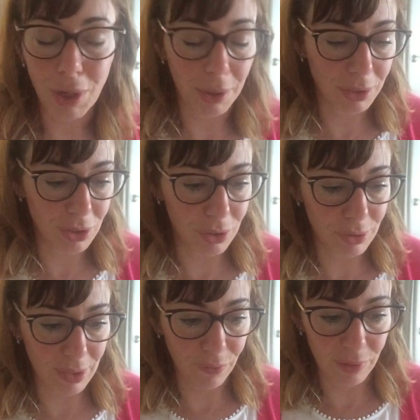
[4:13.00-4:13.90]
going to do
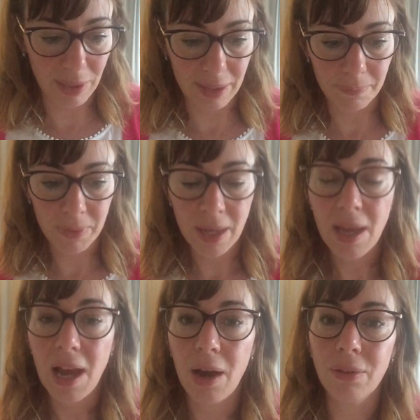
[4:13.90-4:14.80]
differently?
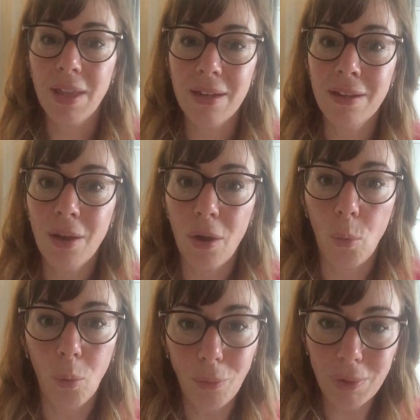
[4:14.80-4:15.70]
And then
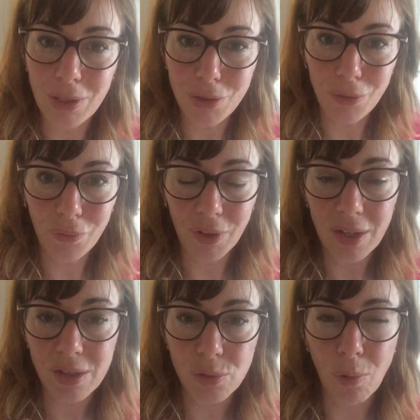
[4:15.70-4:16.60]
what will you do
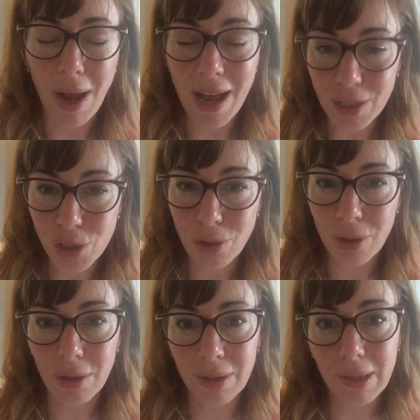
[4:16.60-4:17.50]
first? What action are
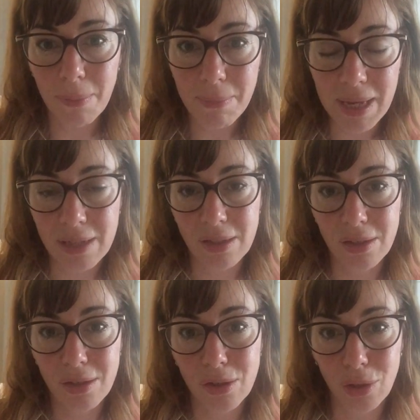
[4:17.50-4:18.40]
you going to commit
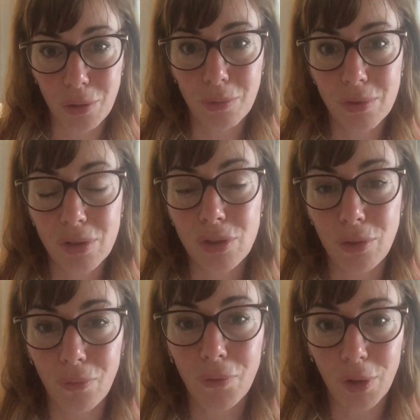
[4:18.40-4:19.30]
to
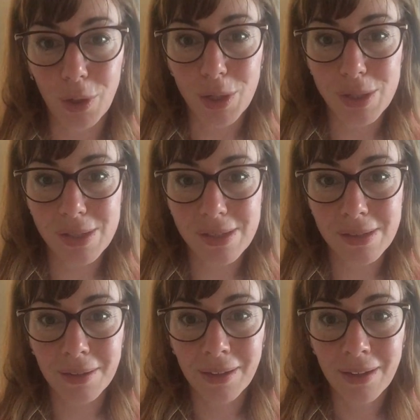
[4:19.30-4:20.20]
do
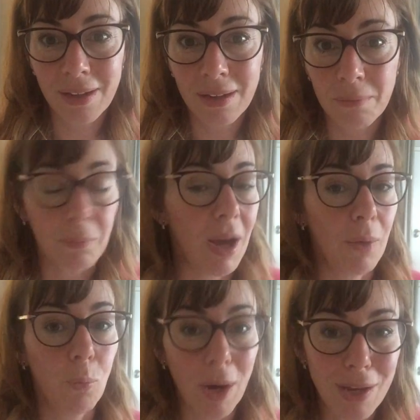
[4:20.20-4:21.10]
first?
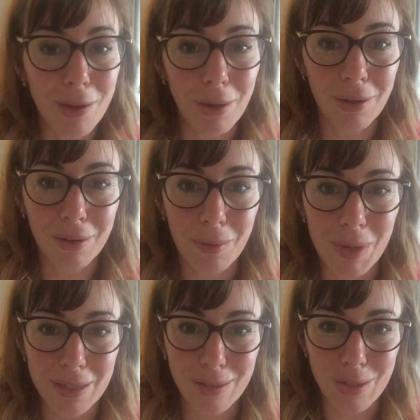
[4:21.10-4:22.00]
And when are you going to
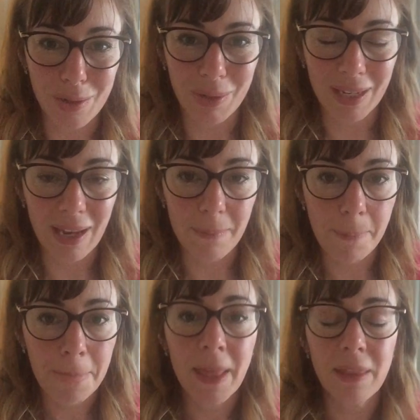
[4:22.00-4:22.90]
commit to doing it?
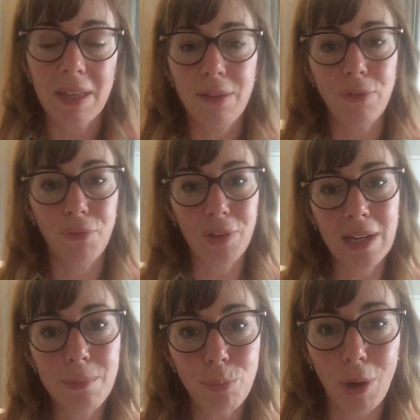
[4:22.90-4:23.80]
Then if you're
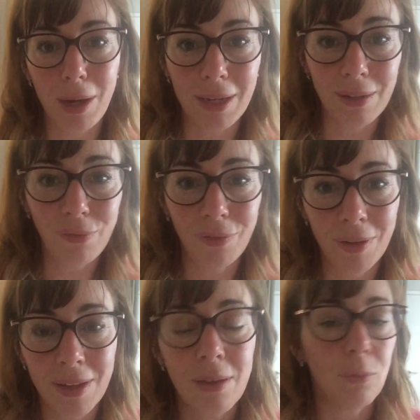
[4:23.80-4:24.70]
feeling brave,
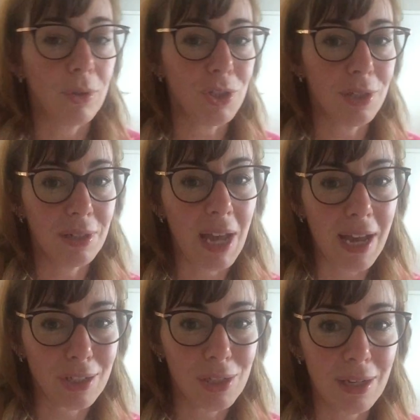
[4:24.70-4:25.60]
what's your
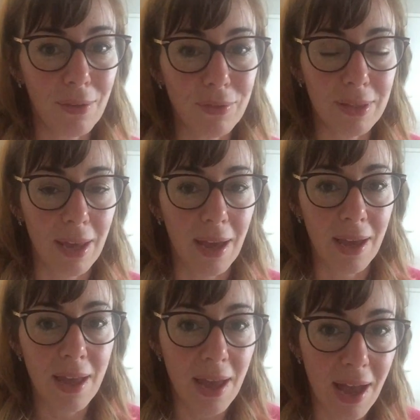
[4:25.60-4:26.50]
action after
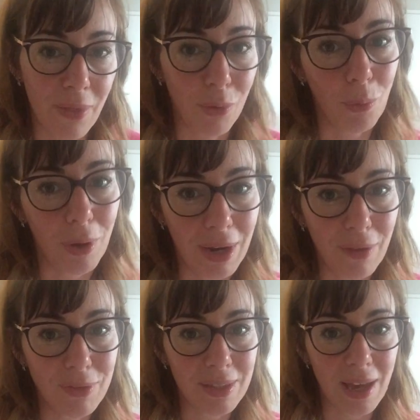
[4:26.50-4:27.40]
that? And the one
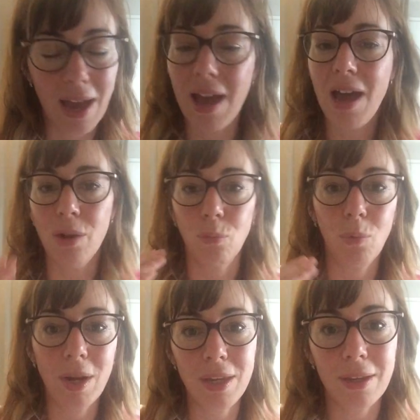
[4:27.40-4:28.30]
after that? And
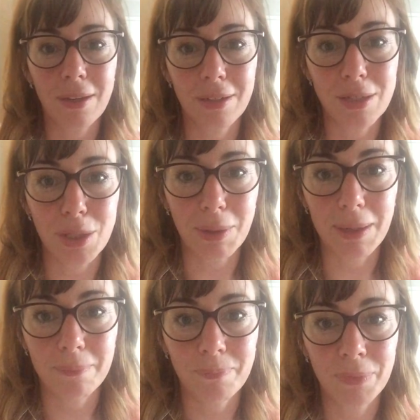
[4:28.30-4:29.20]
when are you going to do
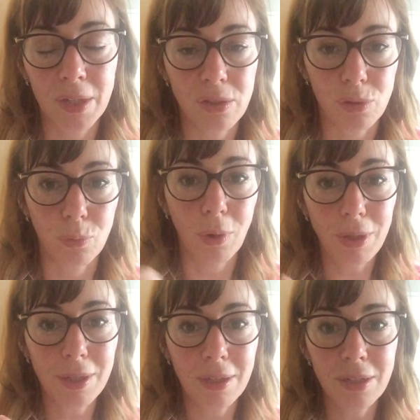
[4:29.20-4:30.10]
it? So
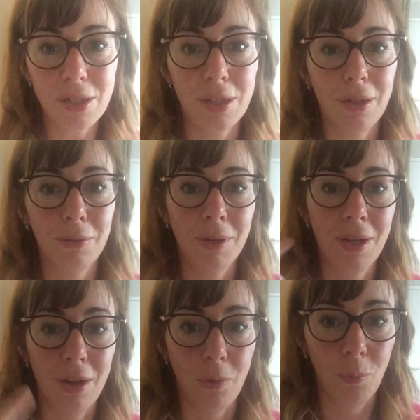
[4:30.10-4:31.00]
what you're going to do
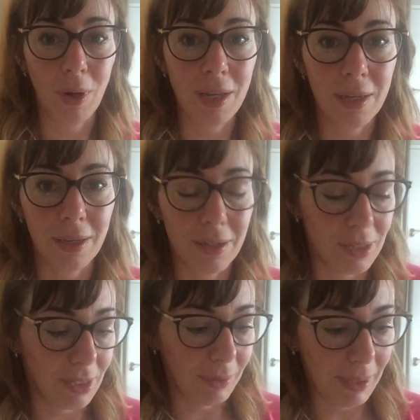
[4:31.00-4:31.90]
and when are you going
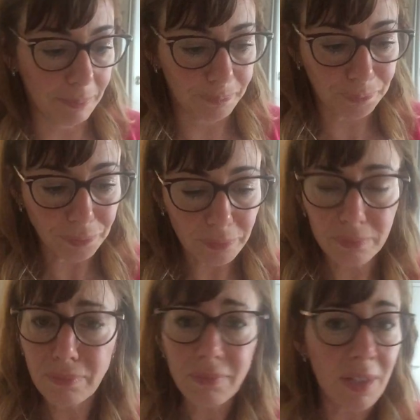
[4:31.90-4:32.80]
to do it?
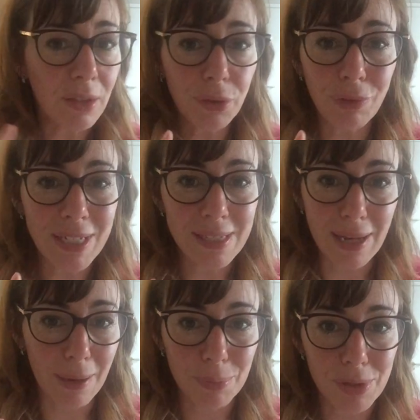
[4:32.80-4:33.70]
3
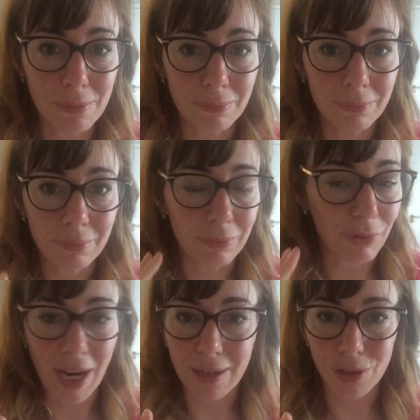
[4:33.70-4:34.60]
steps,
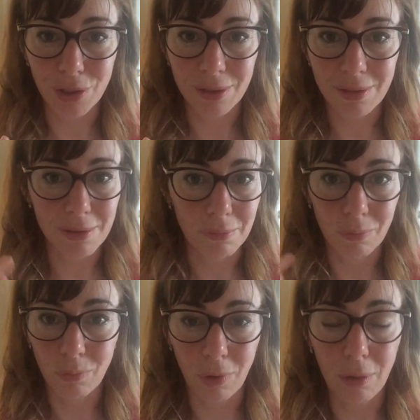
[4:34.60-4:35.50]
3 actions,
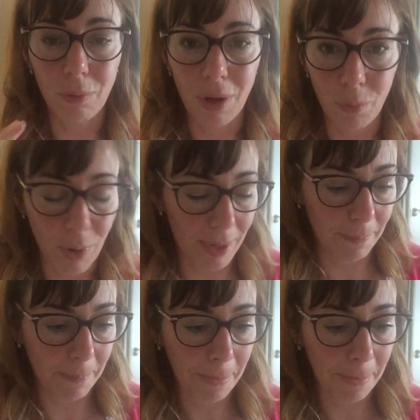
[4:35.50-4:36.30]
what and when.